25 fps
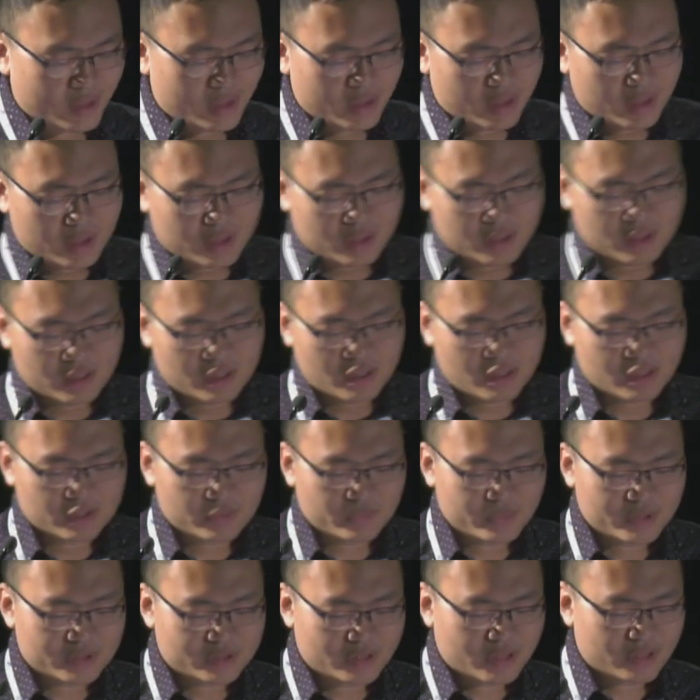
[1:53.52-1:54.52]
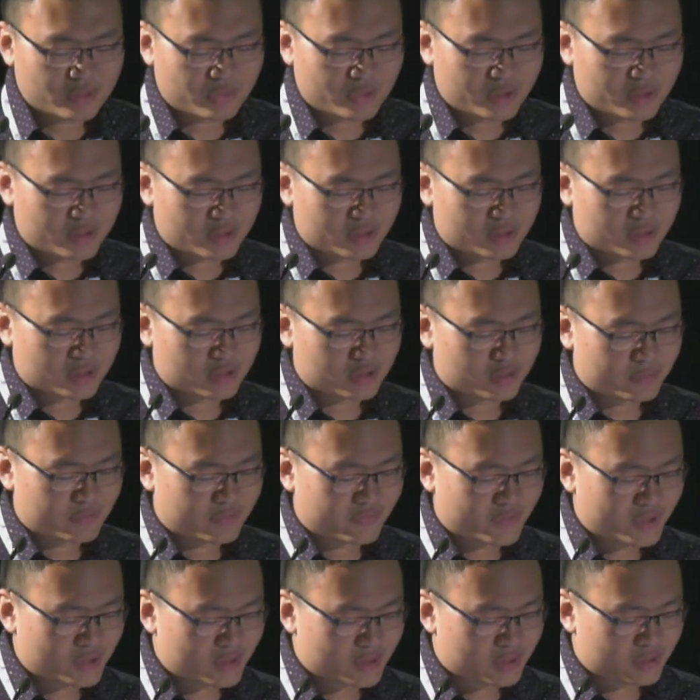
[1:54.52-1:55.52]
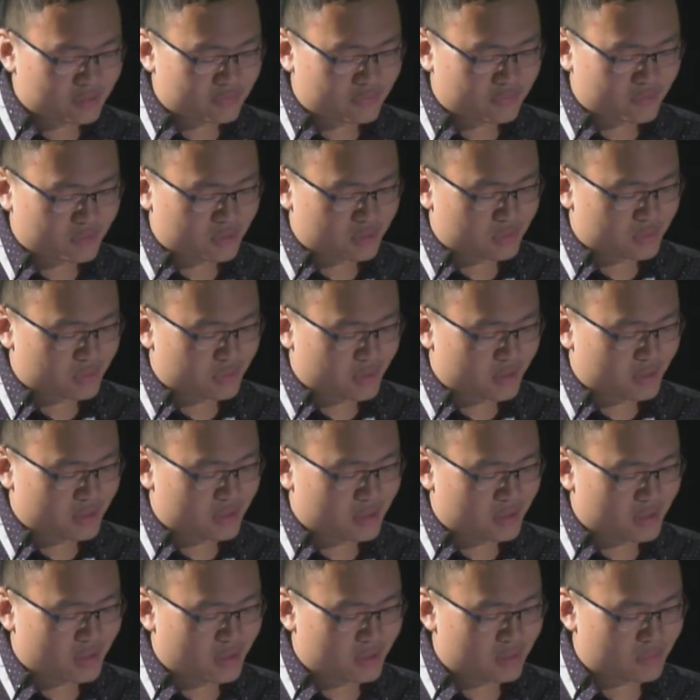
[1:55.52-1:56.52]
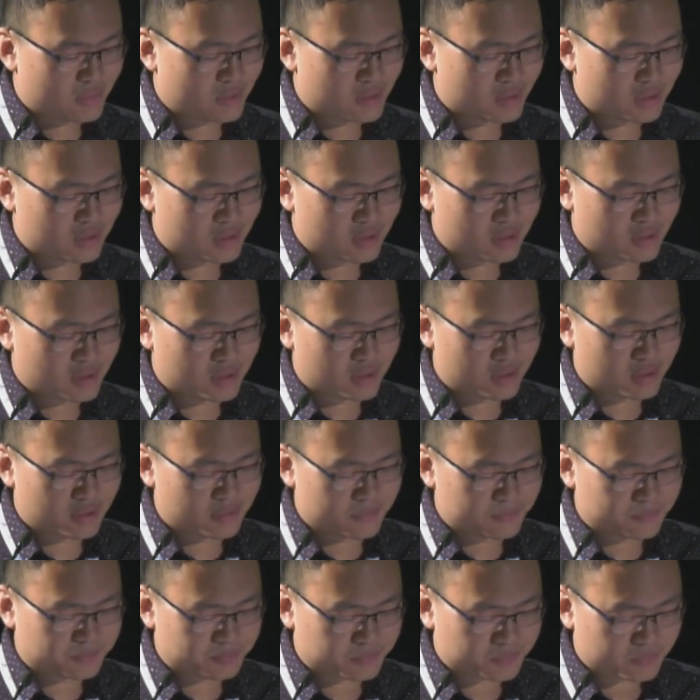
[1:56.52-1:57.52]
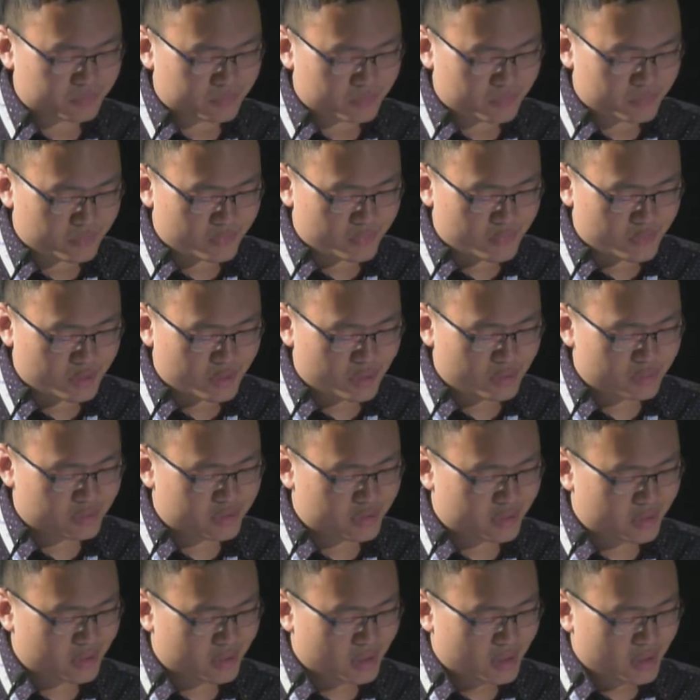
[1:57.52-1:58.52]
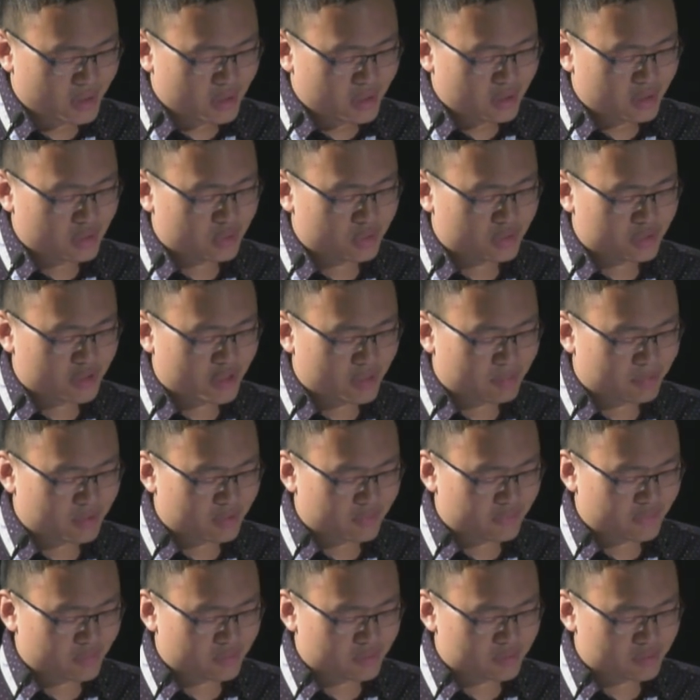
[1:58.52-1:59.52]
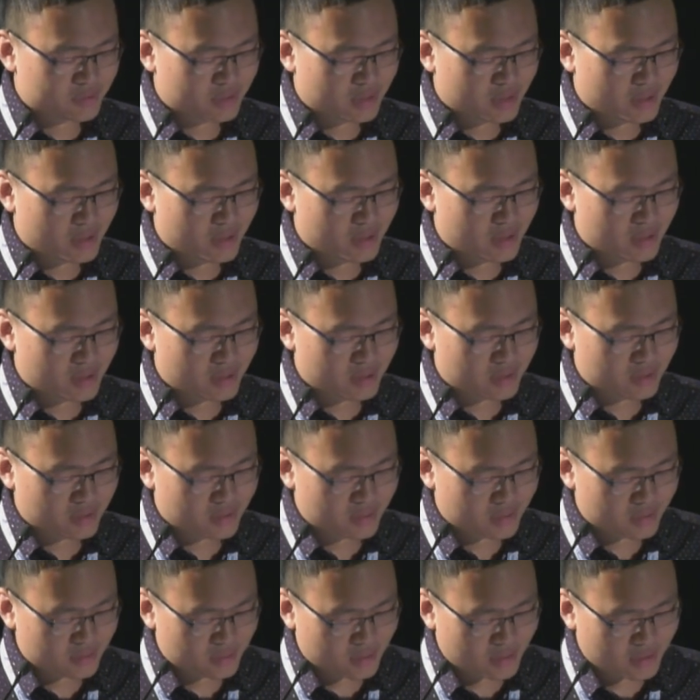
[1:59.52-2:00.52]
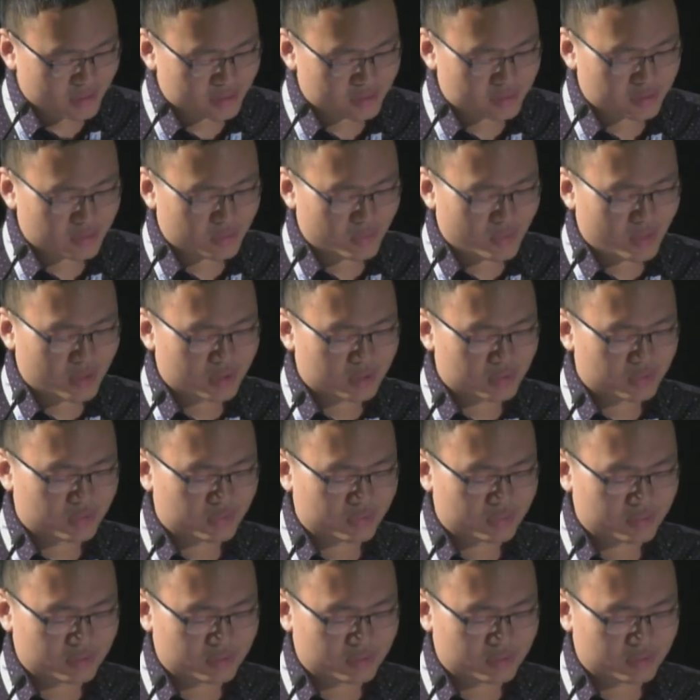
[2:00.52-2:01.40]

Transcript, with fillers: Uh, and we generated the supervisions for training the network uh, using the receptive fields uh, as the ground truth.